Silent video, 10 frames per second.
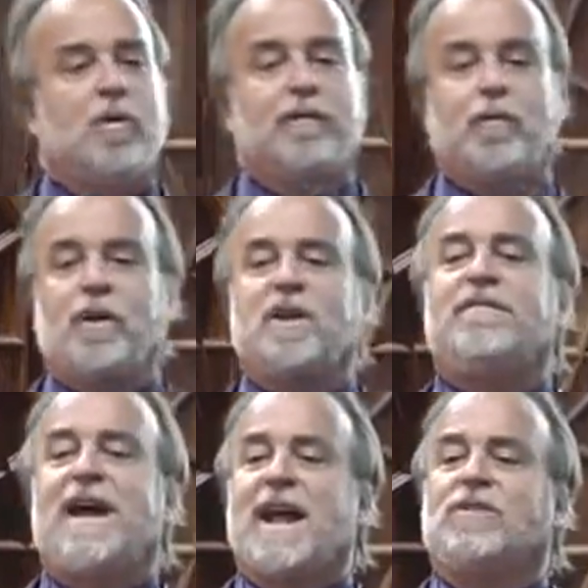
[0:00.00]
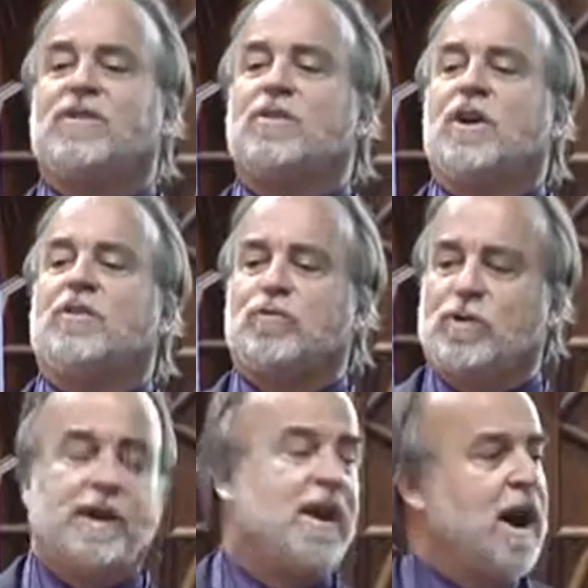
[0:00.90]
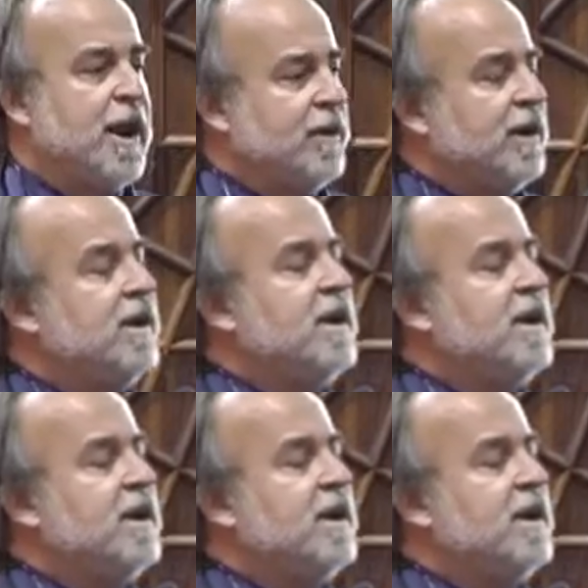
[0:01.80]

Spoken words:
for an advanced industrial economy